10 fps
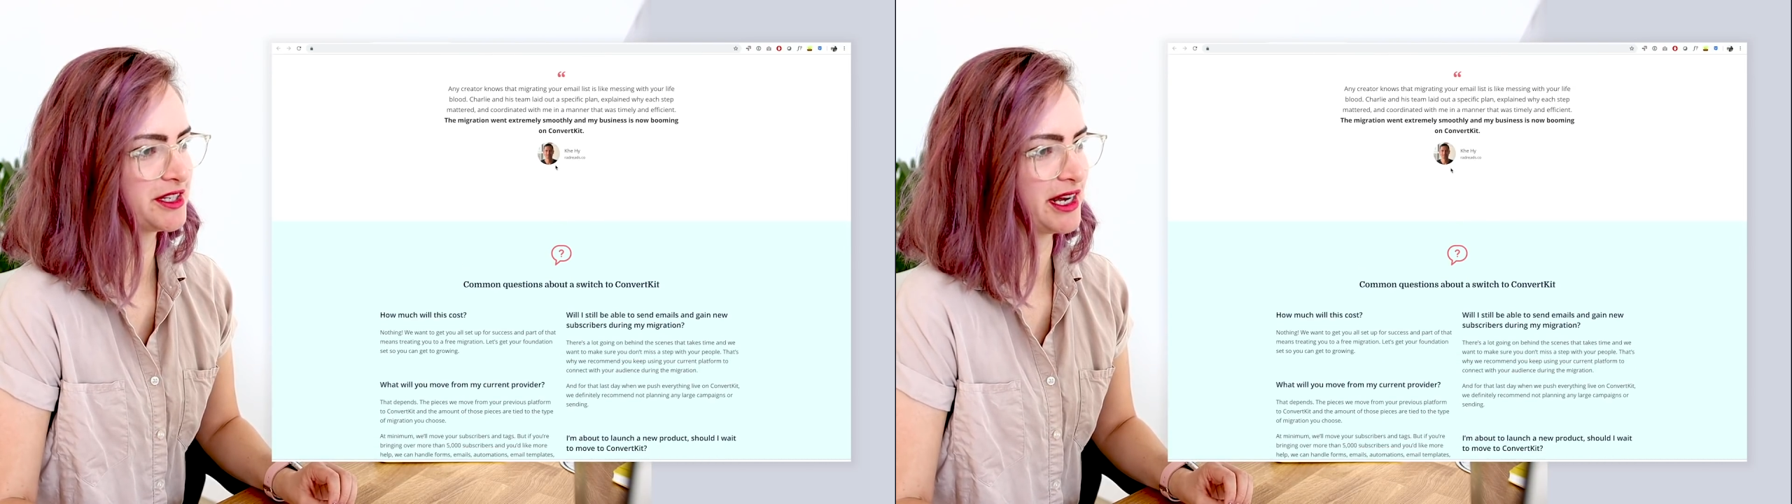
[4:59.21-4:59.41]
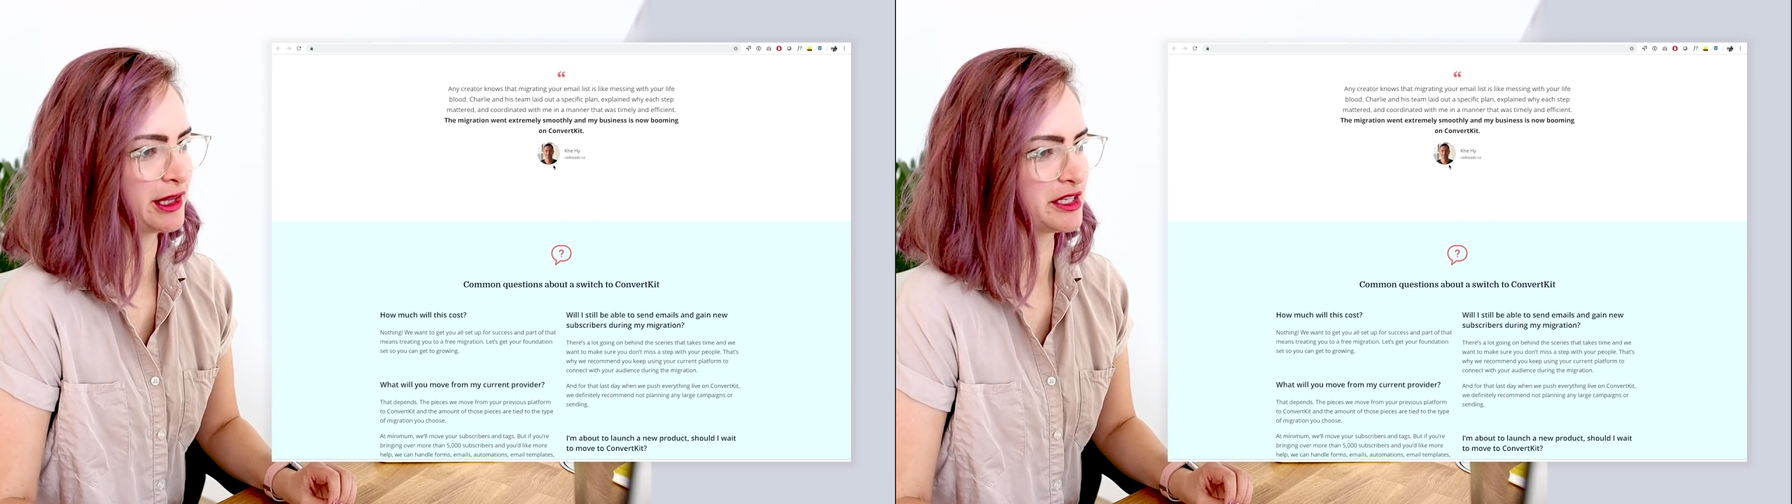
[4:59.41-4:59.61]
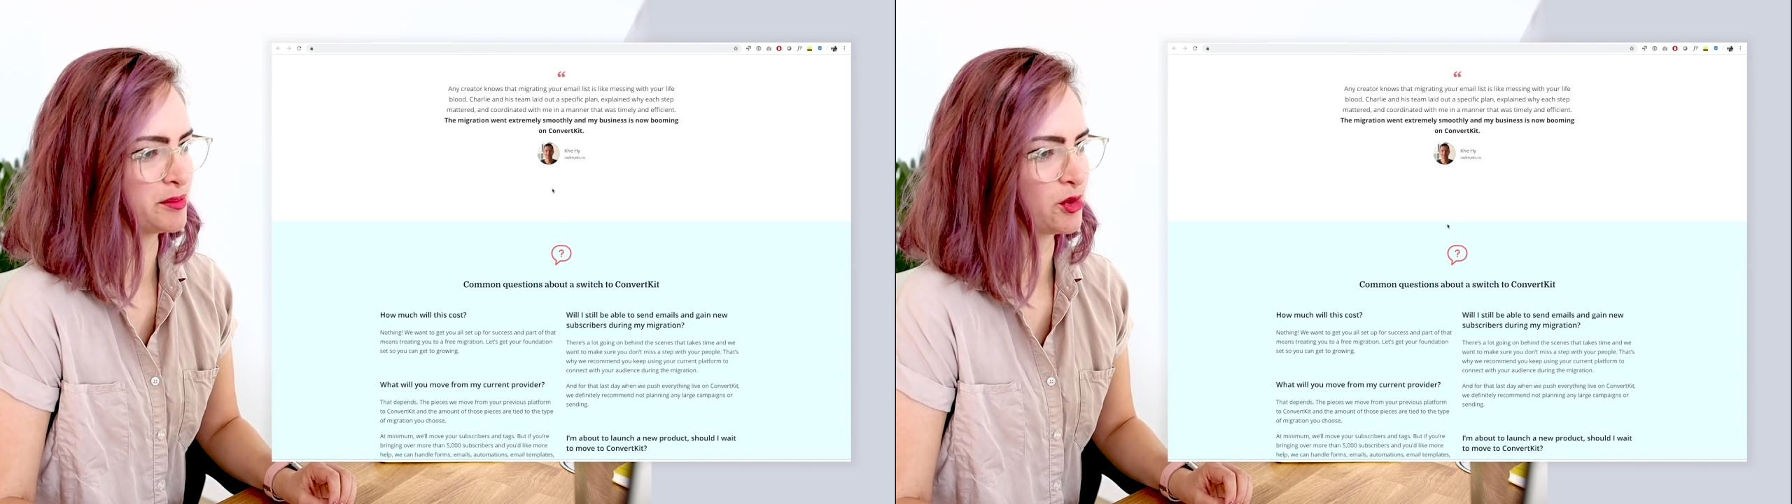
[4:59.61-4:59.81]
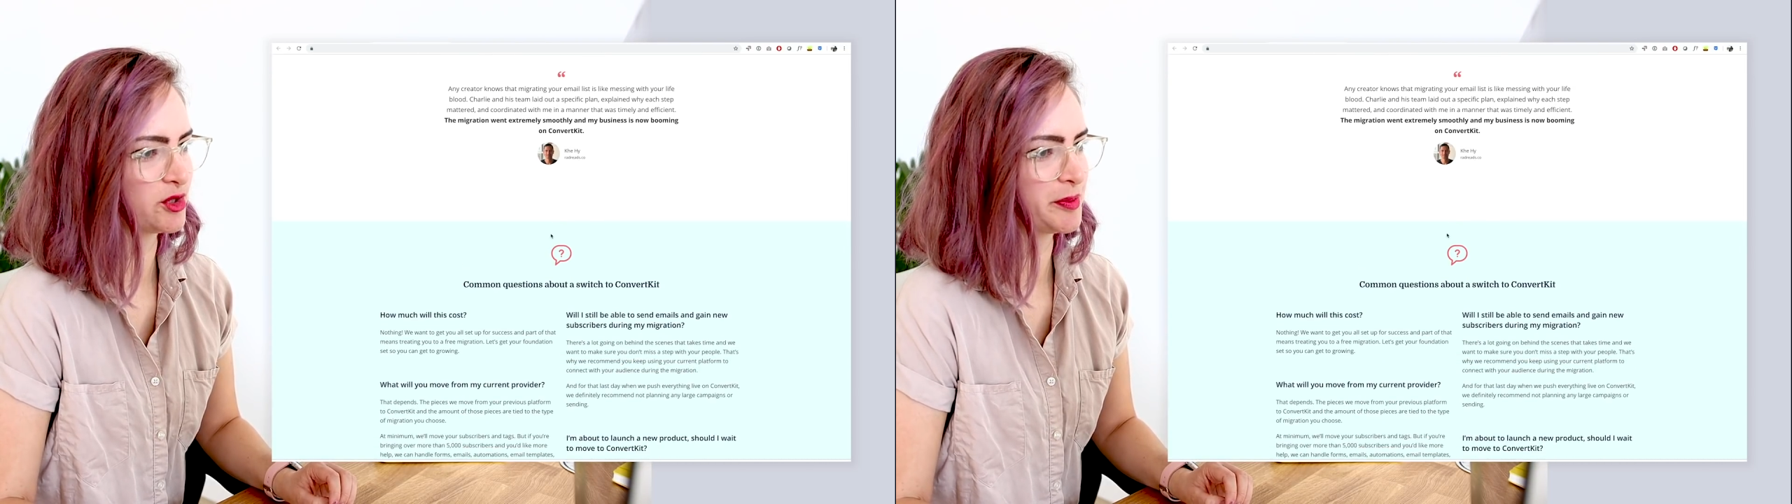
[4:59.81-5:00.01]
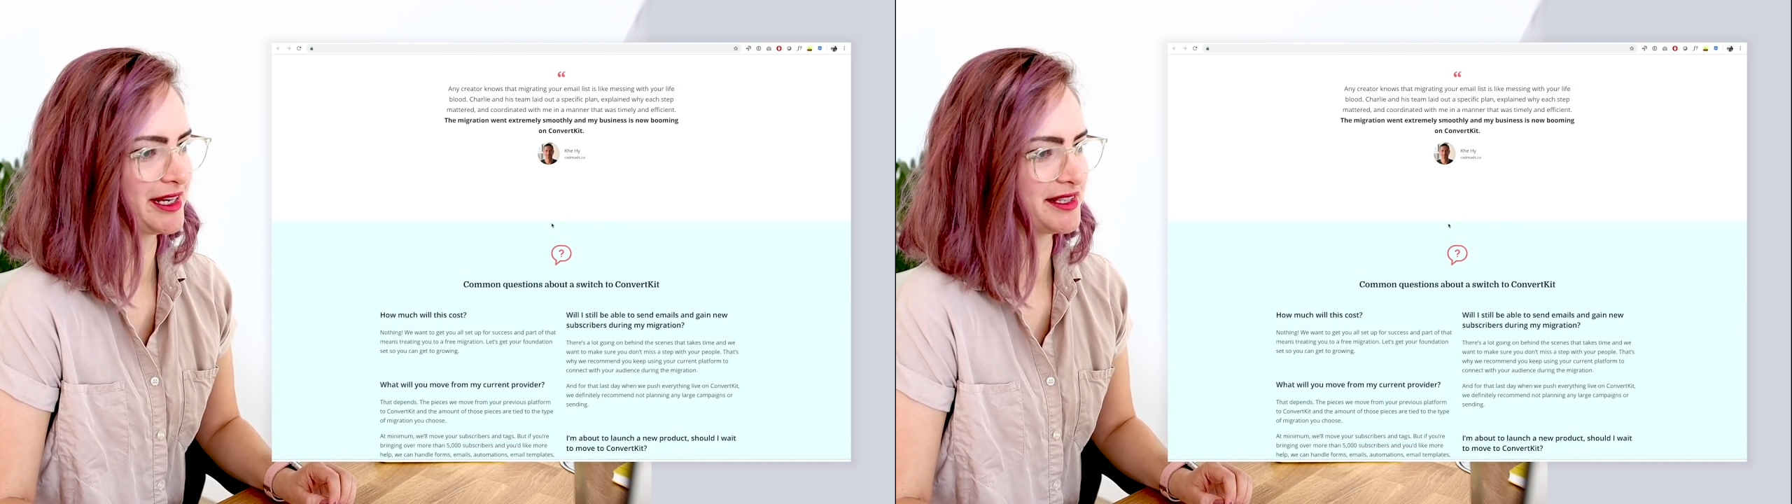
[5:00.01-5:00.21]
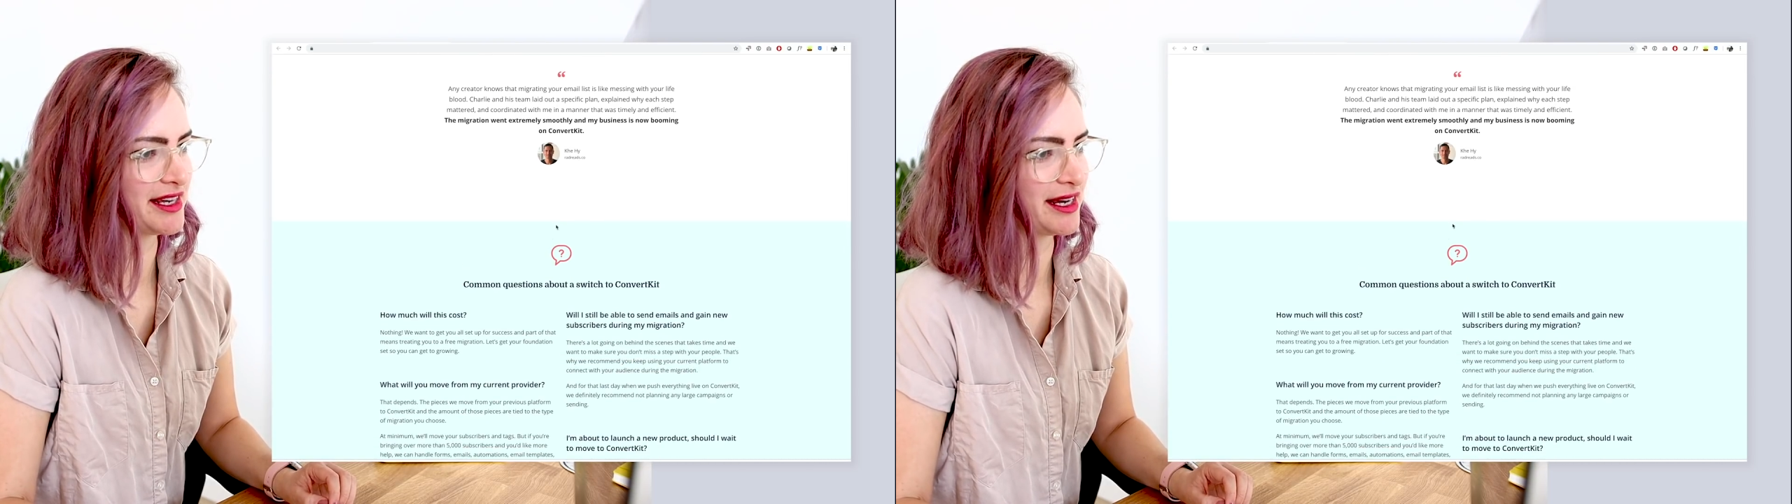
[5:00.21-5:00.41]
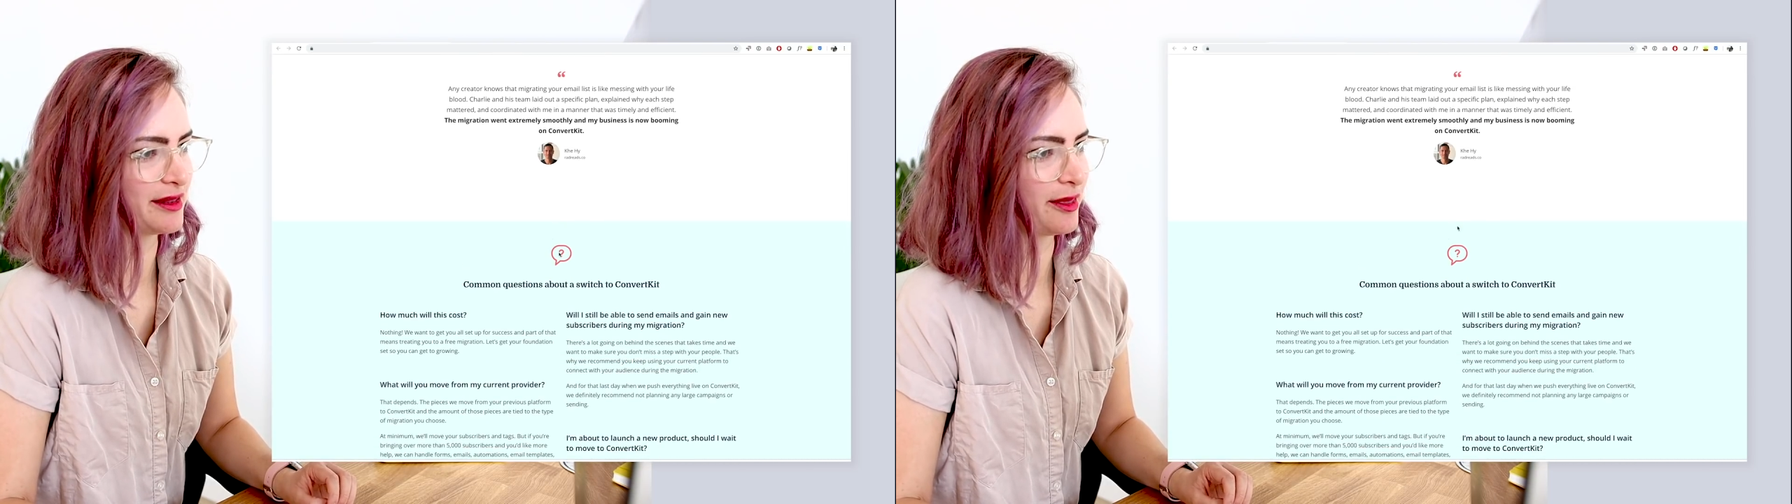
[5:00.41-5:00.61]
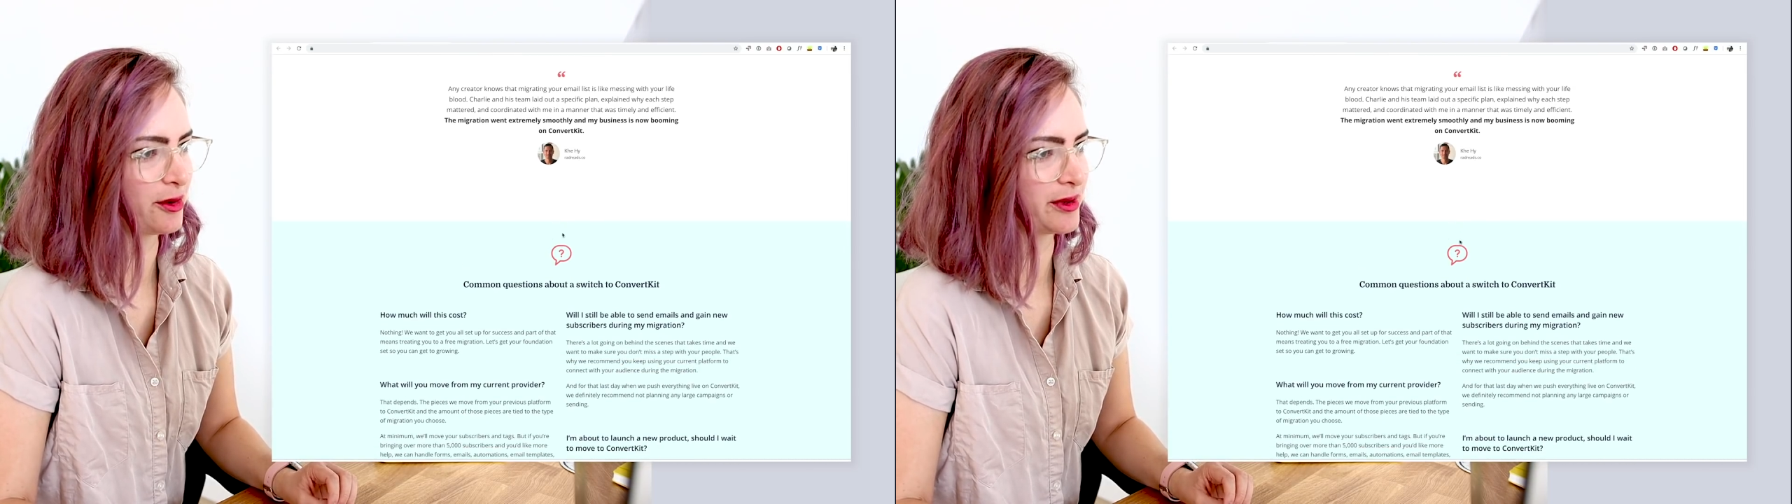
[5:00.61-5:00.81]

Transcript: See how there's more space here than